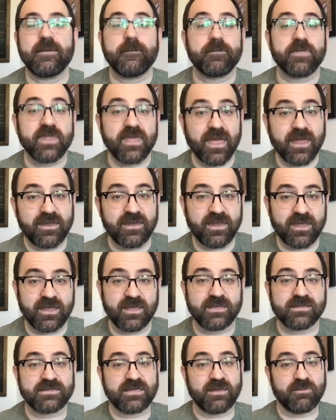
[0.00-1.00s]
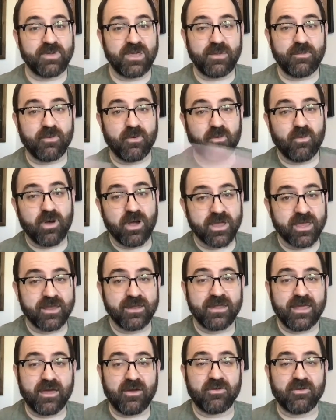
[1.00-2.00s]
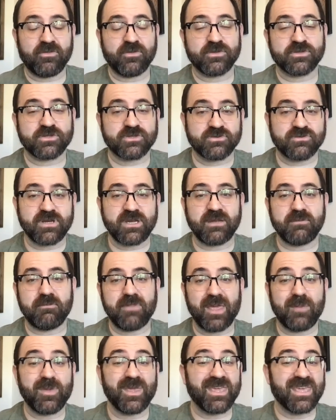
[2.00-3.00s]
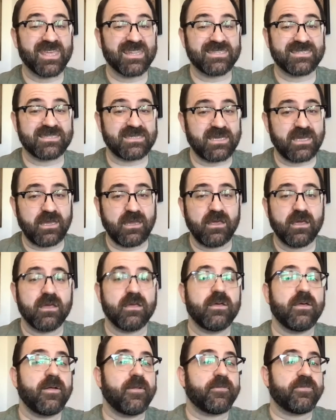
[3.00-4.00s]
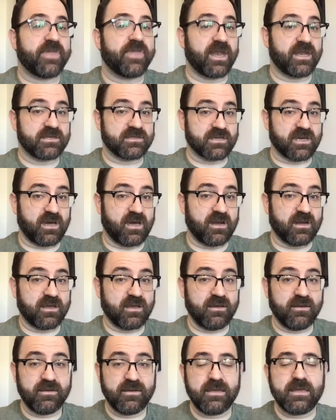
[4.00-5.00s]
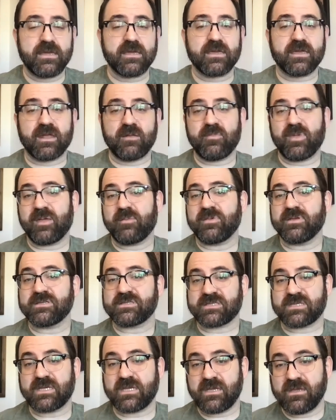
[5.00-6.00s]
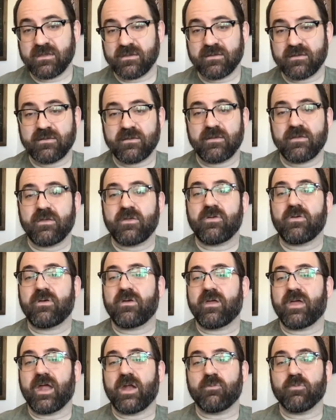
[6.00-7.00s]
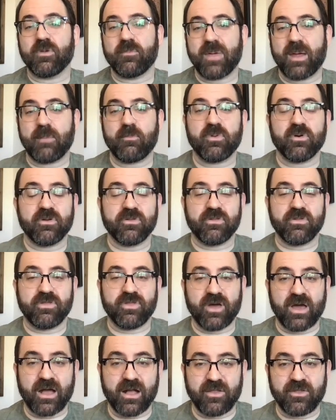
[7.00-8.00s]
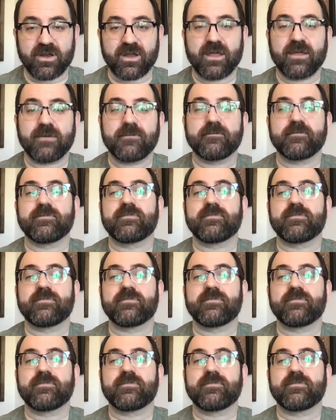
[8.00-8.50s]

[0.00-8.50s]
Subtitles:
And the idea is that people walking down the street maybe can see that it's Hanukkah, can maybe see and remember the holiday.